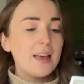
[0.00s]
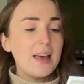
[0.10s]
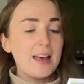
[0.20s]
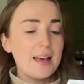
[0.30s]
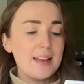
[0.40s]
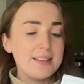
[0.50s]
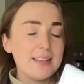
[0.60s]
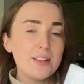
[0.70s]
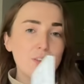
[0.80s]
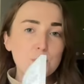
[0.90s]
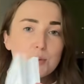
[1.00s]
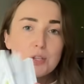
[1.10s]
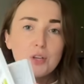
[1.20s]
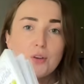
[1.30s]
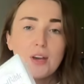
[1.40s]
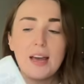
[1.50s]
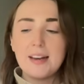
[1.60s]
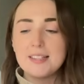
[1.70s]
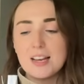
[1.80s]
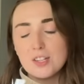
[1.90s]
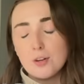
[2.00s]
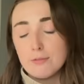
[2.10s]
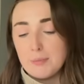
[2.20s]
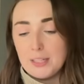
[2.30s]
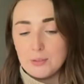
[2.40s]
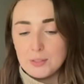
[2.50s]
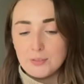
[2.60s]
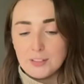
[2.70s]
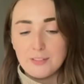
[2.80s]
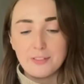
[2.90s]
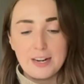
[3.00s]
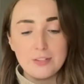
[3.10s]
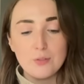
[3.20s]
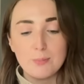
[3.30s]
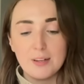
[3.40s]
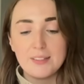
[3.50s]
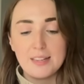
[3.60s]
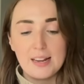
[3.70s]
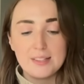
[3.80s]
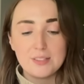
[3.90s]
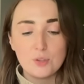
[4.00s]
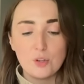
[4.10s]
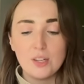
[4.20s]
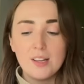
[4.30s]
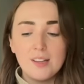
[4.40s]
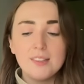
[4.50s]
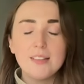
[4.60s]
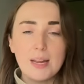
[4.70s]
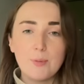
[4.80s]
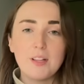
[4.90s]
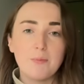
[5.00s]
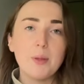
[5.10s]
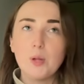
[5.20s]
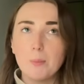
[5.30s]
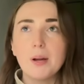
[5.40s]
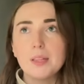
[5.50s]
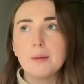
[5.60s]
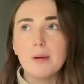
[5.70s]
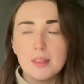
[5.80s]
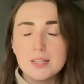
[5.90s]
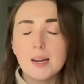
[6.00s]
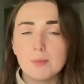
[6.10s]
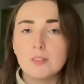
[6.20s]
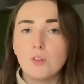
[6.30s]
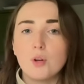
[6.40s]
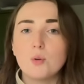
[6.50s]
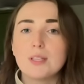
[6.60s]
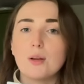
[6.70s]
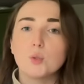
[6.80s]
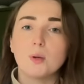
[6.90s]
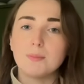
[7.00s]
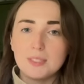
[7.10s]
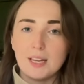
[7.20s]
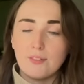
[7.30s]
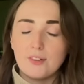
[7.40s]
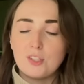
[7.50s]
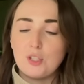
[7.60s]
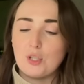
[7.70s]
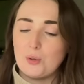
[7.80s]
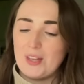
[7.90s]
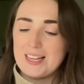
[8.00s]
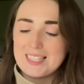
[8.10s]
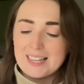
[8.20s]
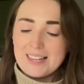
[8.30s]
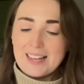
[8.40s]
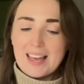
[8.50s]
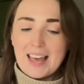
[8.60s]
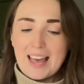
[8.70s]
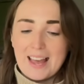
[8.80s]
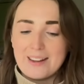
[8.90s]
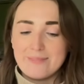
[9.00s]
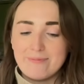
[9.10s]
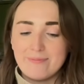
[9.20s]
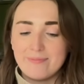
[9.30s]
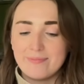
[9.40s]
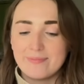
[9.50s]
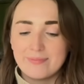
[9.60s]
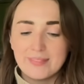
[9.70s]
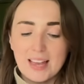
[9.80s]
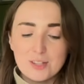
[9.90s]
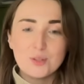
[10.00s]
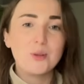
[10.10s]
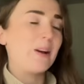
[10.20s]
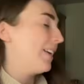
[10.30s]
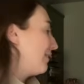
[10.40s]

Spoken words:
And I thought it was really cute. And it's actually not for me though, it's for a friend whose birthday is soon. It will have been their birthday by the time this vlog goes out, so I'm safe to show this. I'll show you what else